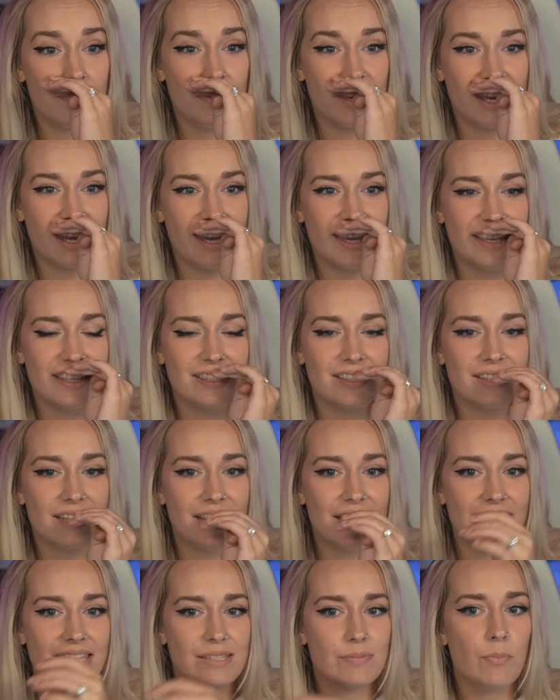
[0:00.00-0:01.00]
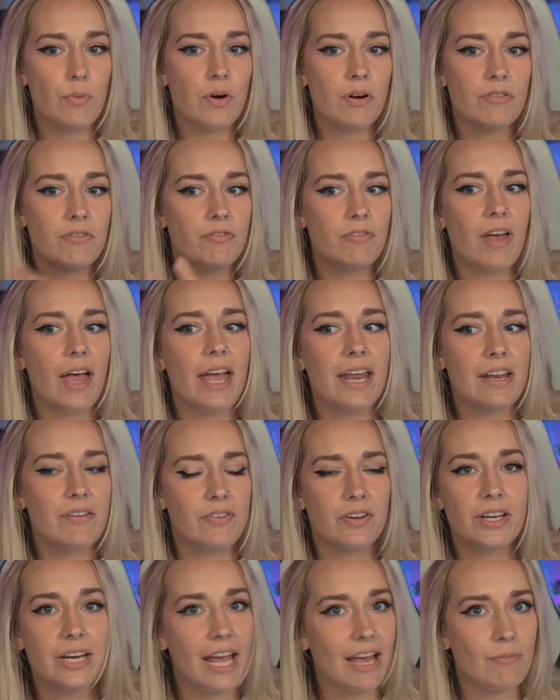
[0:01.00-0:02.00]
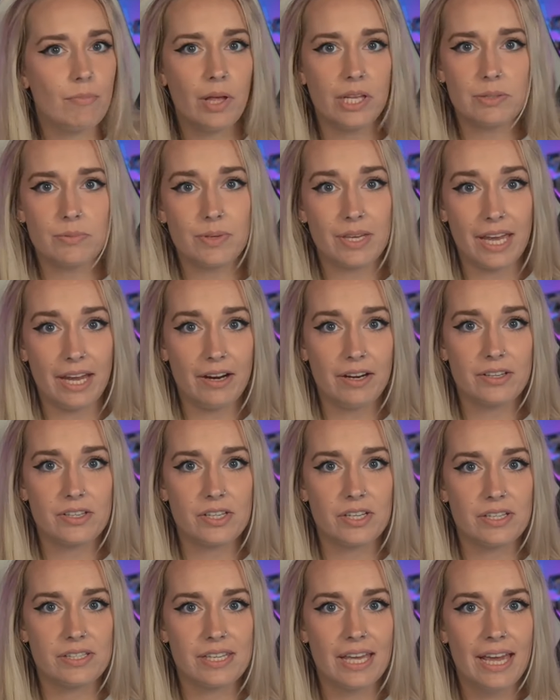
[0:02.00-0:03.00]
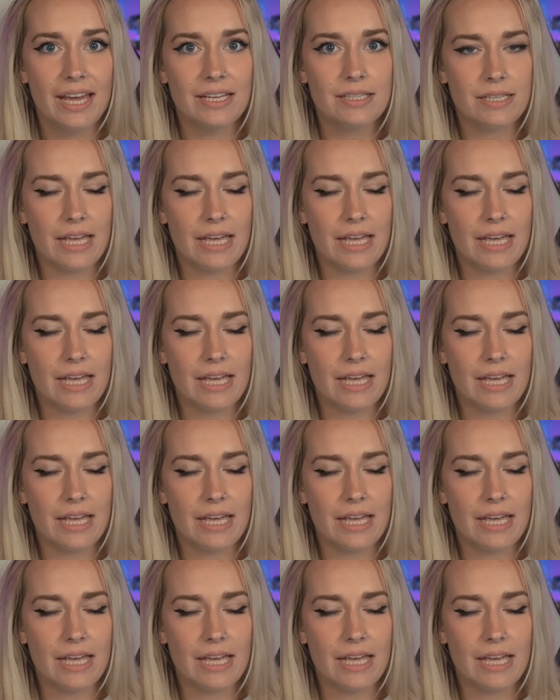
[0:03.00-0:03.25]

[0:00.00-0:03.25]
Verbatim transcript: because it's more fun if you're going to have multiple characters